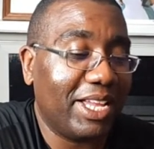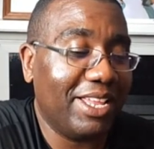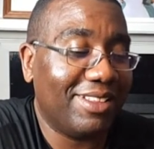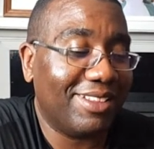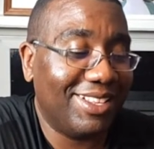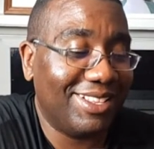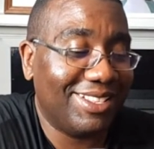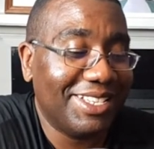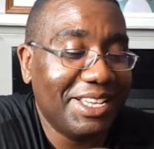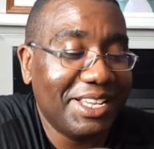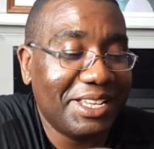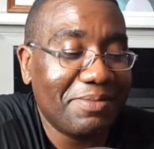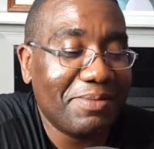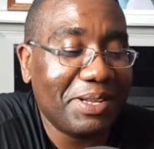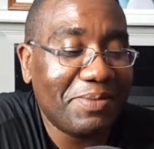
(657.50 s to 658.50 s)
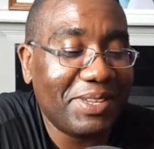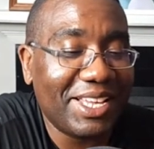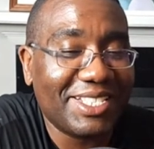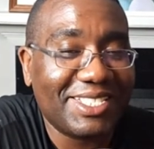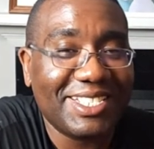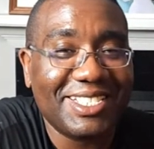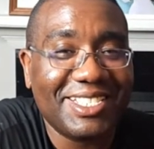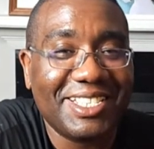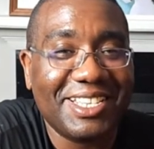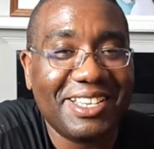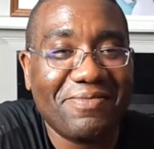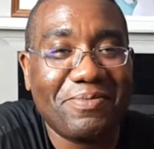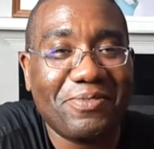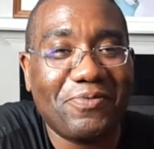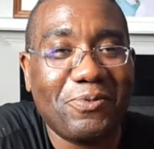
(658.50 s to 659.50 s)
it might be
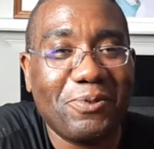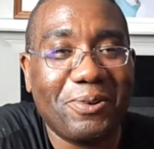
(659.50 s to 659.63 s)
SHTF before